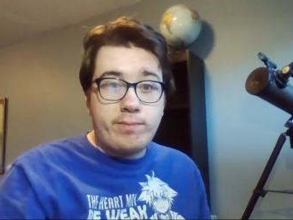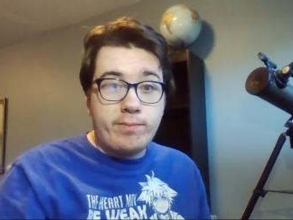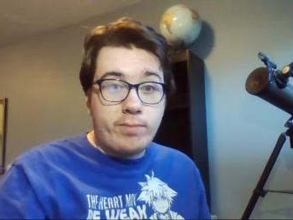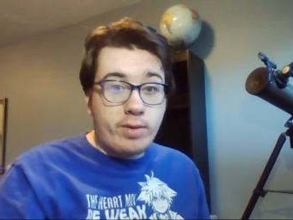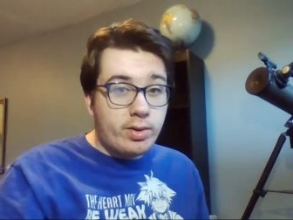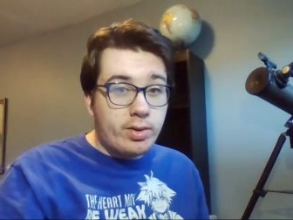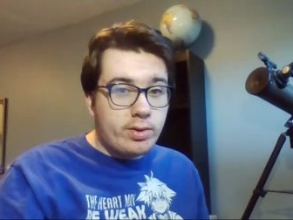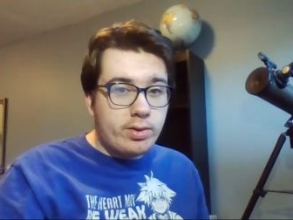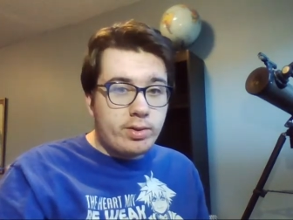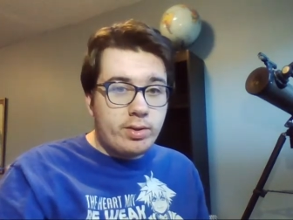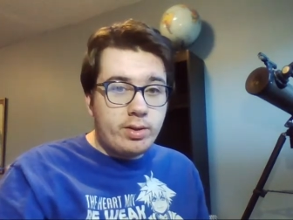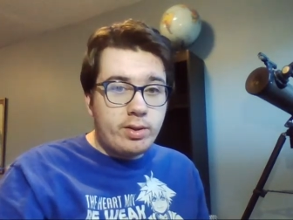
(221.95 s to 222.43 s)

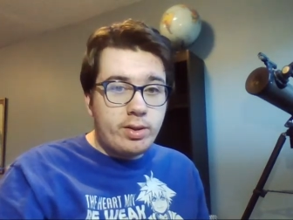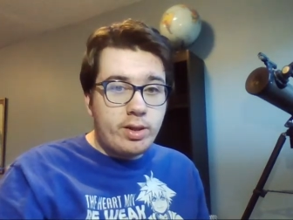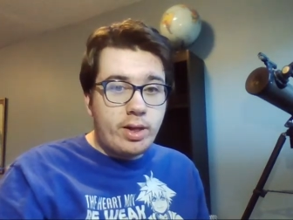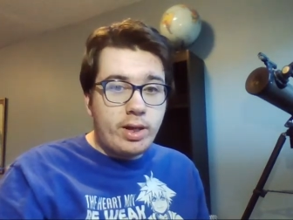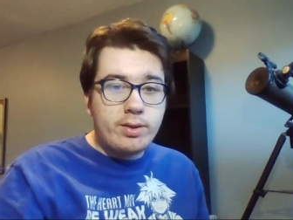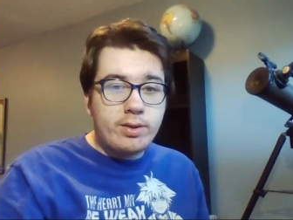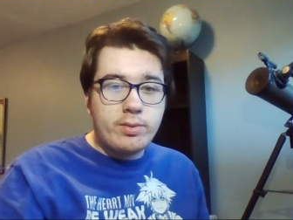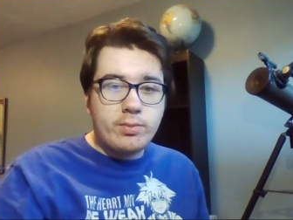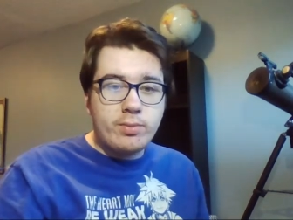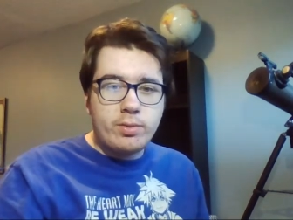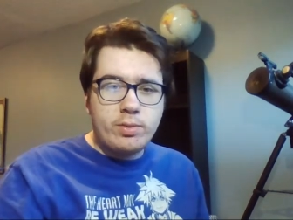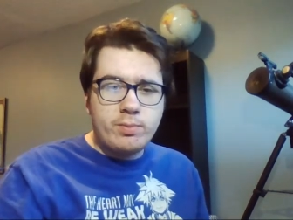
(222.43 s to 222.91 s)
other than
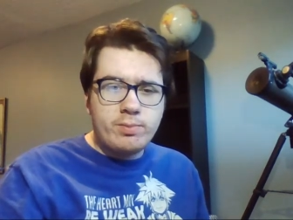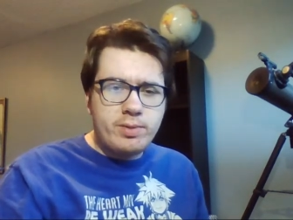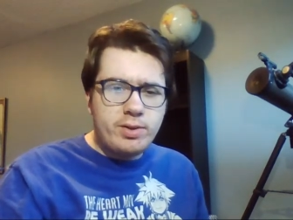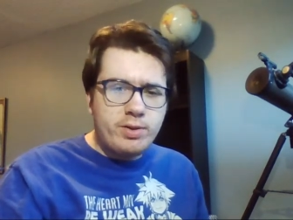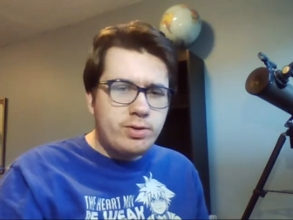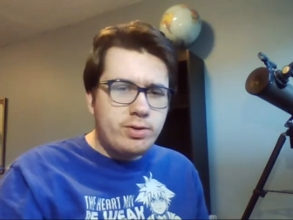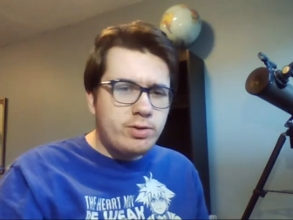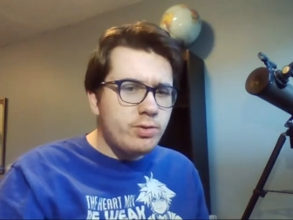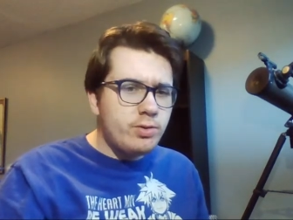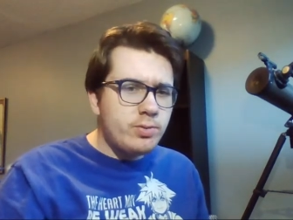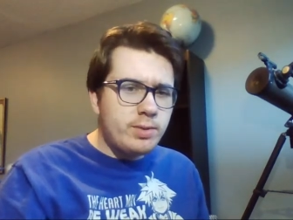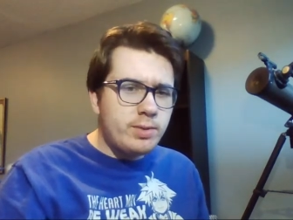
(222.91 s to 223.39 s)
that, there won't be
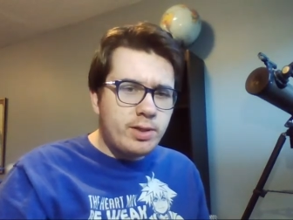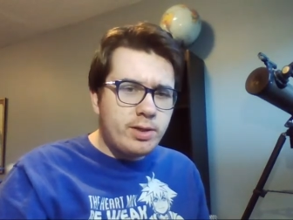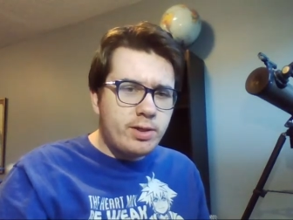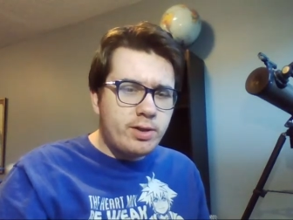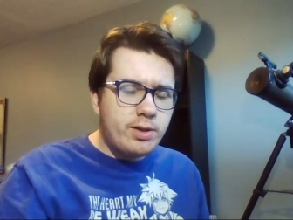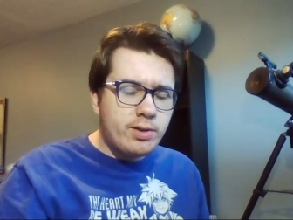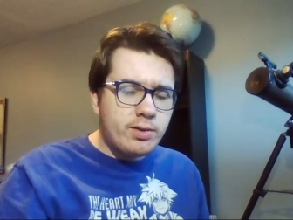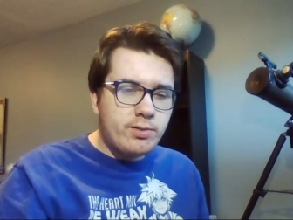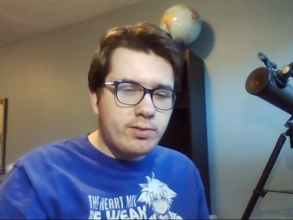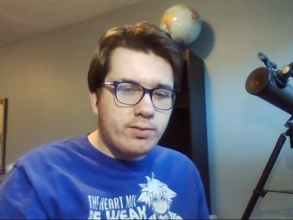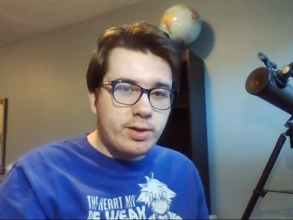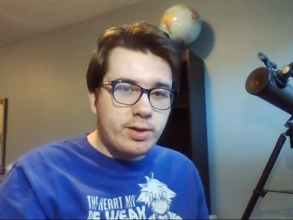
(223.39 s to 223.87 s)
too many
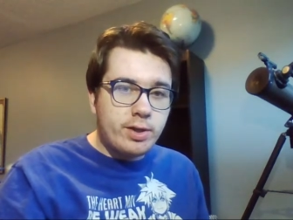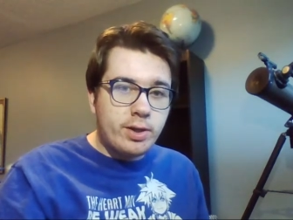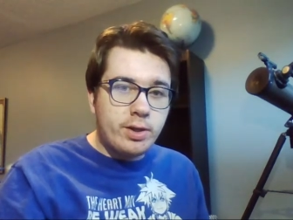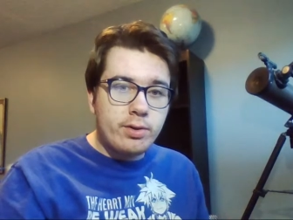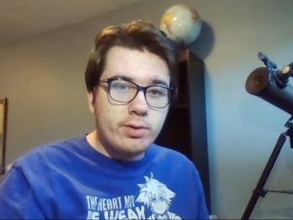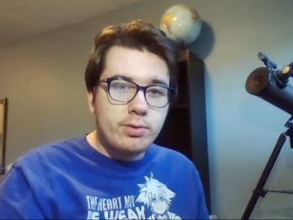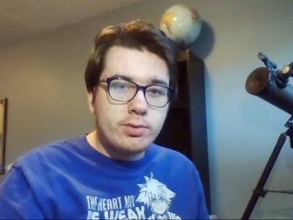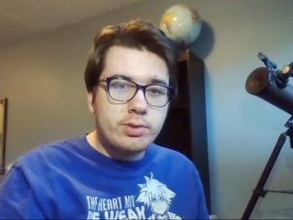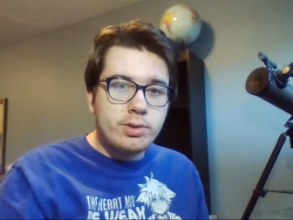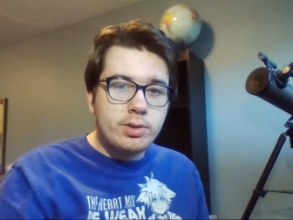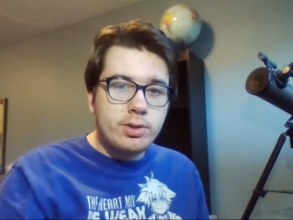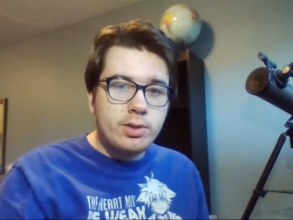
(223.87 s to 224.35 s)
other
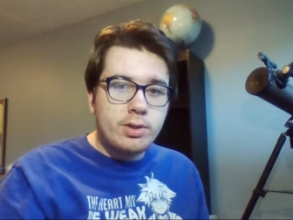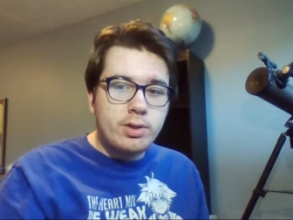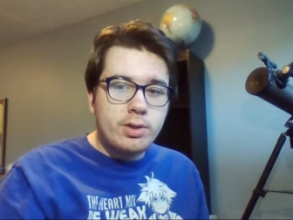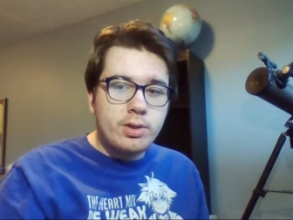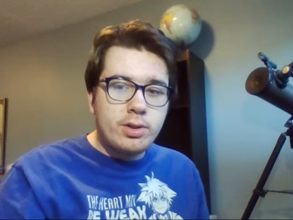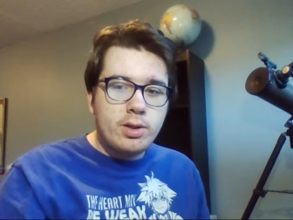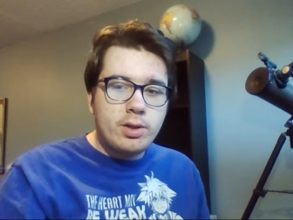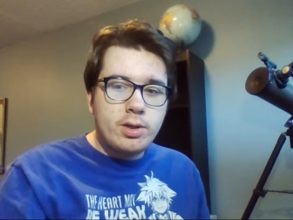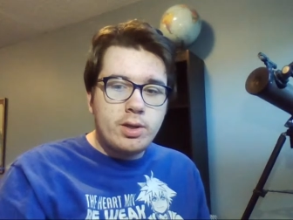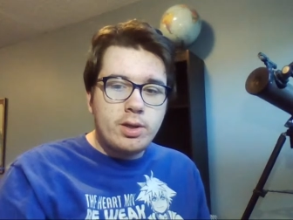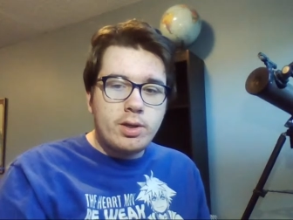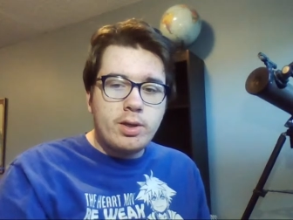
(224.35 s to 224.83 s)
videos.
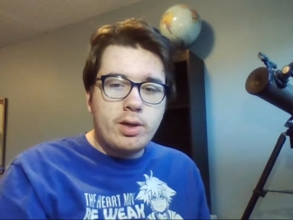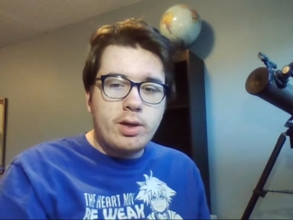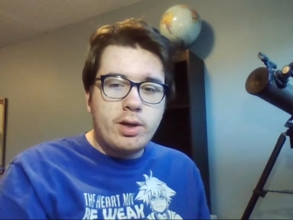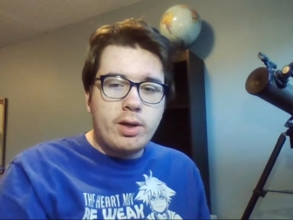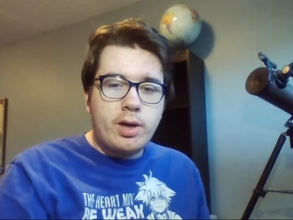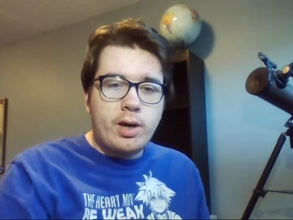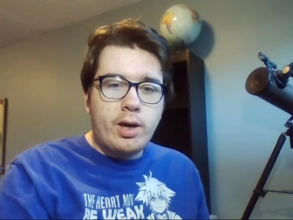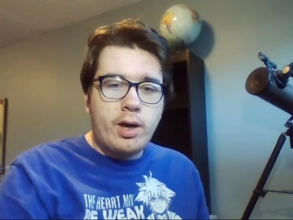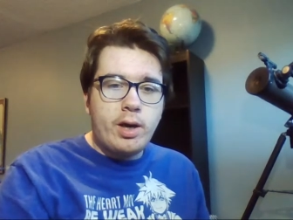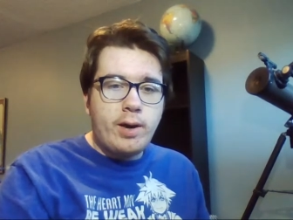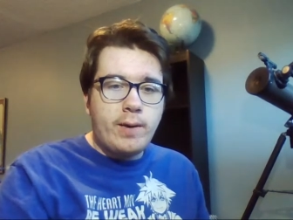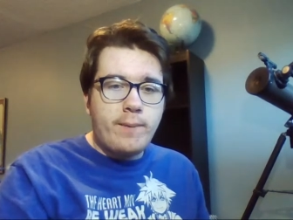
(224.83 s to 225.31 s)

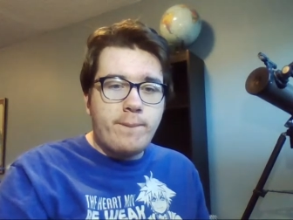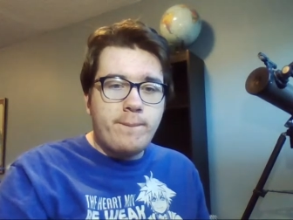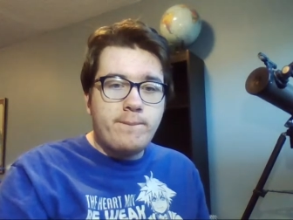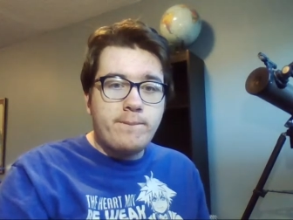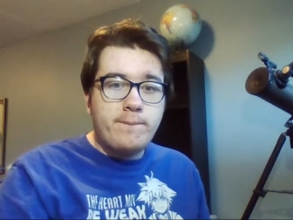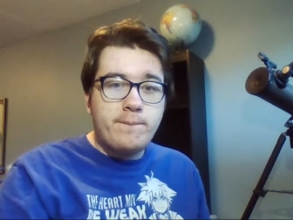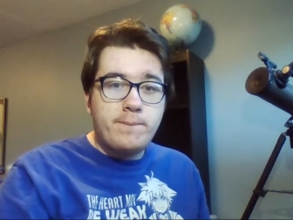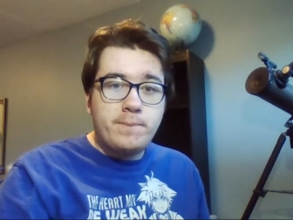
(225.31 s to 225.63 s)
Um,